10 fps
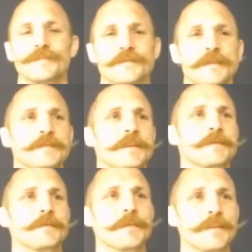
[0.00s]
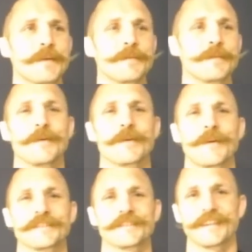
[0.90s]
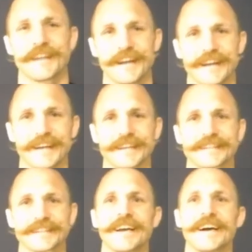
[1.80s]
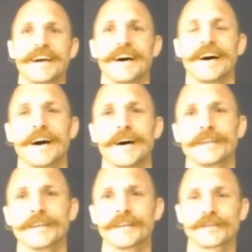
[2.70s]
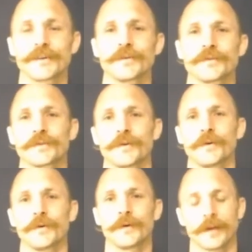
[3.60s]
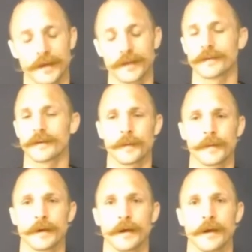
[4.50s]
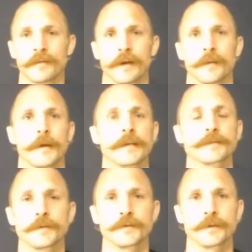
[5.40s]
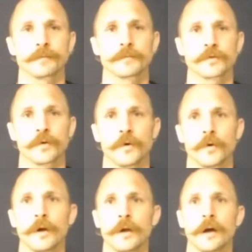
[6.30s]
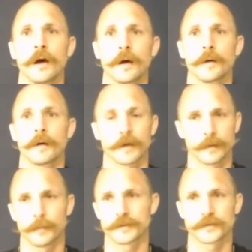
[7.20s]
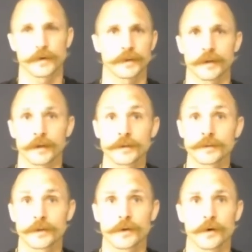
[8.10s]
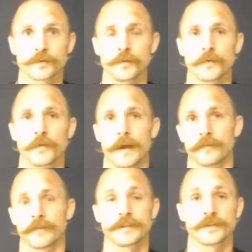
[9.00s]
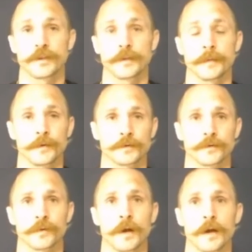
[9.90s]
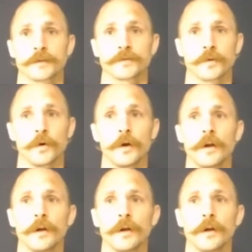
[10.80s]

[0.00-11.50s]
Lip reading: Seems to be the number one question today, I guess. So again, I mean, I've got a basement gym, so again, my strength and conditioning coach moved half of his gym into his garage, so